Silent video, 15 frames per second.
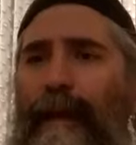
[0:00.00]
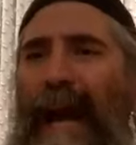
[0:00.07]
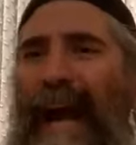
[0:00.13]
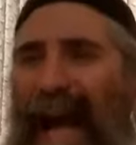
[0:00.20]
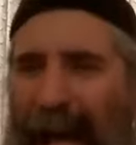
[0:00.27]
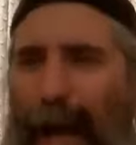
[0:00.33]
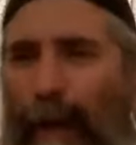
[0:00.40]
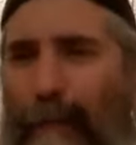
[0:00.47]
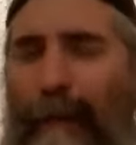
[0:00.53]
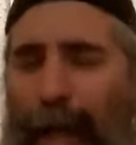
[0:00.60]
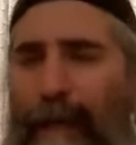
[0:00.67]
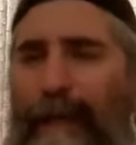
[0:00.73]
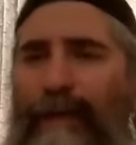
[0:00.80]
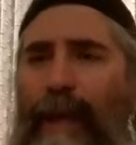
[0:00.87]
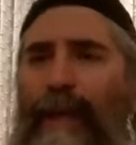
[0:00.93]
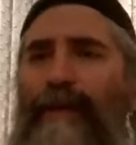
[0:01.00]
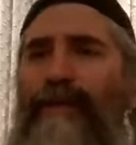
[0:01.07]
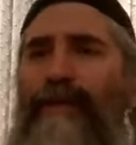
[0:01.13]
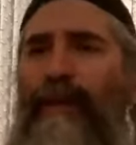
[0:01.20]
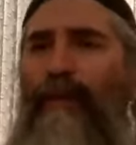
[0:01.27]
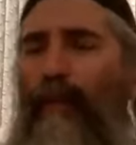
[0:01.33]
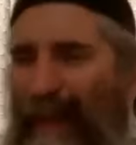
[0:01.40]
how am I
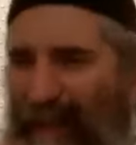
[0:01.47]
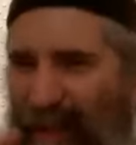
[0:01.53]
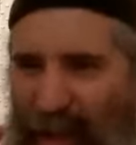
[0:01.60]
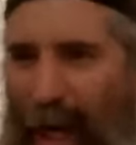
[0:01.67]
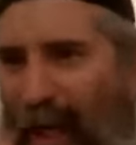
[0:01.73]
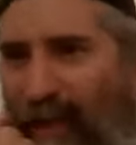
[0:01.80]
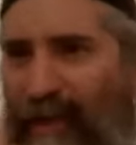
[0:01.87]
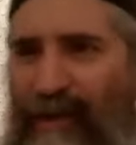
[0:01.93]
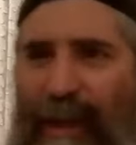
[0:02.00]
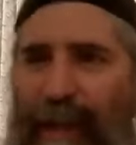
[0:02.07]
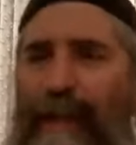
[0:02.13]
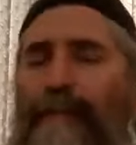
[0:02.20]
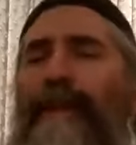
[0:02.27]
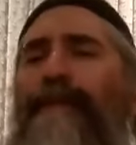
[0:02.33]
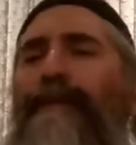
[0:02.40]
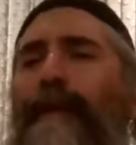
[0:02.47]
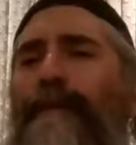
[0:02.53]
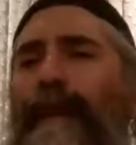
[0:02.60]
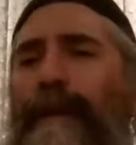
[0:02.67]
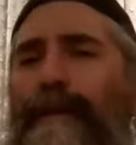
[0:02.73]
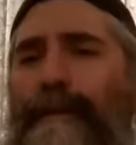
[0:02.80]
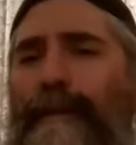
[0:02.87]
changing? What changed in me
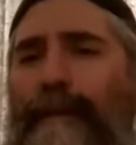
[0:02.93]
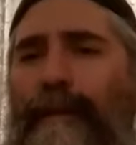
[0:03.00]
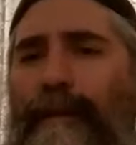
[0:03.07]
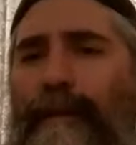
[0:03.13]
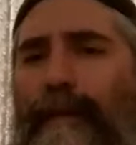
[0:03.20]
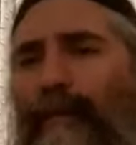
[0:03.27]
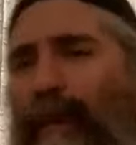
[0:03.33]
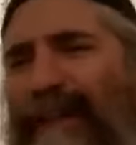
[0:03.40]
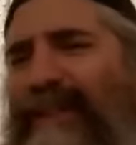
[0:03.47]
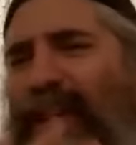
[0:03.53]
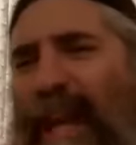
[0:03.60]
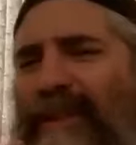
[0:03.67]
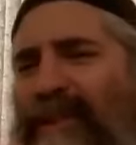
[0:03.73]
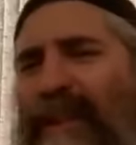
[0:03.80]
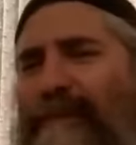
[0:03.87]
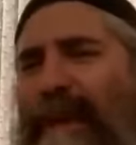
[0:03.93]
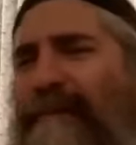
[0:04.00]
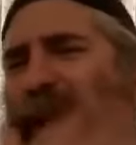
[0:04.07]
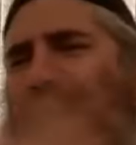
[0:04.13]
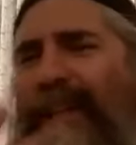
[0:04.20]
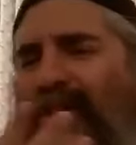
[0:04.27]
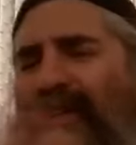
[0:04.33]
from last year? What changed in me
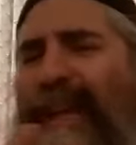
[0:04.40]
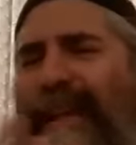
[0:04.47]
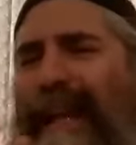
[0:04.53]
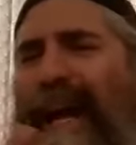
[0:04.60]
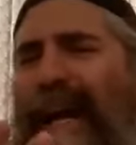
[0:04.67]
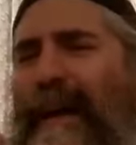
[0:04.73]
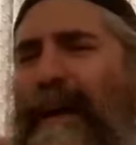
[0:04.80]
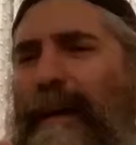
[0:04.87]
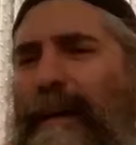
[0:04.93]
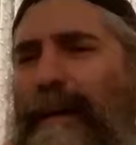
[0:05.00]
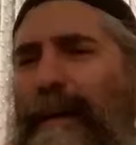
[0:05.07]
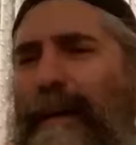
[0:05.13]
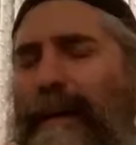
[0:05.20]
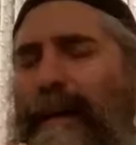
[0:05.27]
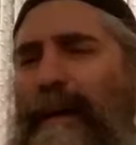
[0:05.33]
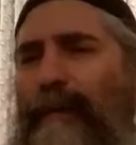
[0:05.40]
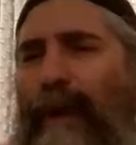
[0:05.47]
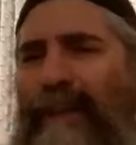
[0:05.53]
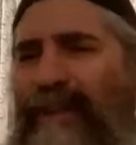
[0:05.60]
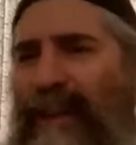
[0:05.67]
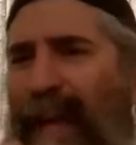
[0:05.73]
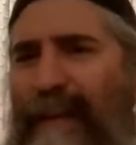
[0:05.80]
manishtana?
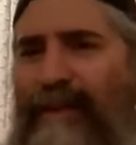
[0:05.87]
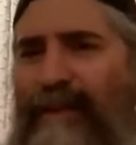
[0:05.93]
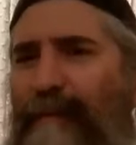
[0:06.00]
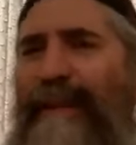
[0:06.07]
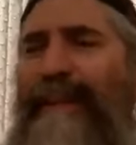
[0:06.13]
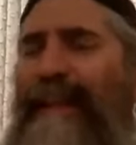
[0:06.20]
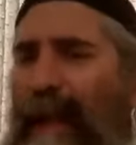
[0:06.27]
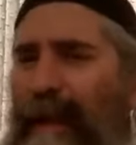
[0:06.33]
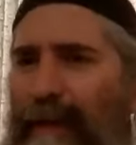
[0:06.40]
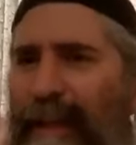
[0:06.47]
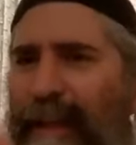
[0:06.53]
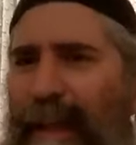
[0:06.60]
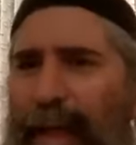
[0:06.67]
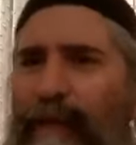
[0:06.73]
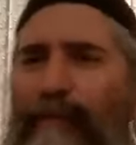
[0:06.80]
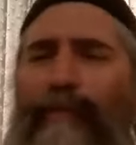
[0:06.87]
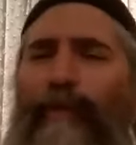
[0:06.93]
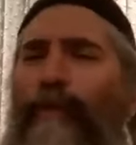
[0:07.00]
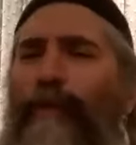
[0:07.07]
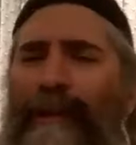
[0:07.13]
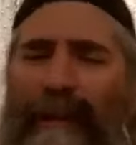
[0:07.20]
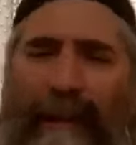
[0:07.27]
What changed in me? Did I, did I
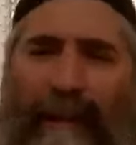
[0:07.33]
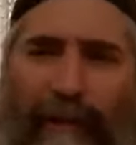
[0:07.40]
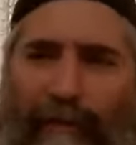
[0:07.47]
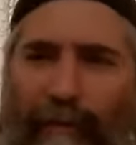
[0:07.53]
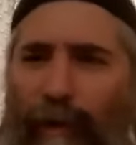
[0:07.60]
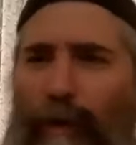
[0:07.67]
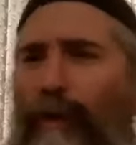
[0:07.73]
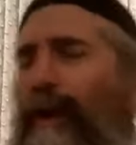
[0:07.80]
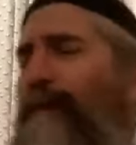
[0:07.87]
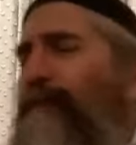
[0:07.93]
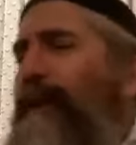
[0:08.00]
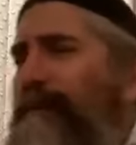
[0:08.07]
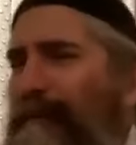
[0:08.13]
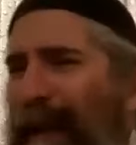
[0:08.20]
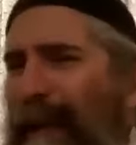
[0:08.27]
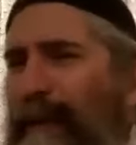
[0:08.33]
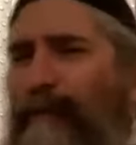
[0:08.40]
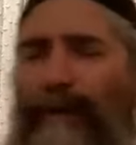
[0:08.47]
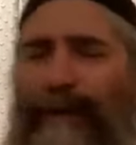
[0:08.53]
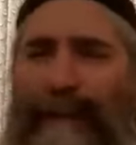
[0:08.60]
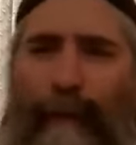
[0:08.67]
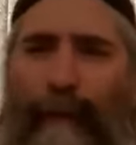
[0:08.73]
grow? I didn't grow. I went
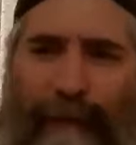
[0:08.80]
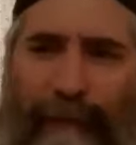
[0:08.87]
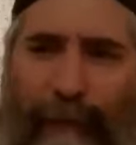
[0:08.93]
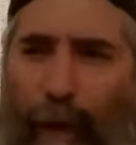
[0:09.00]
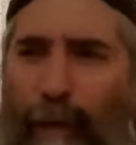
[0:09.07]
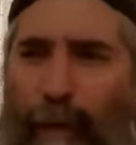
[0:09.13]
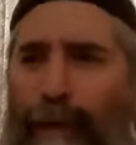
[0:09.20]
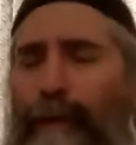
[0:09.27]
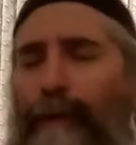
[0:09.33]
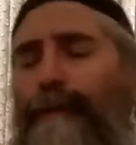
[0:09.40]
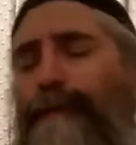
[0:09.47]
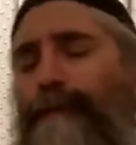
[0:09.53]
backwards. I went forward.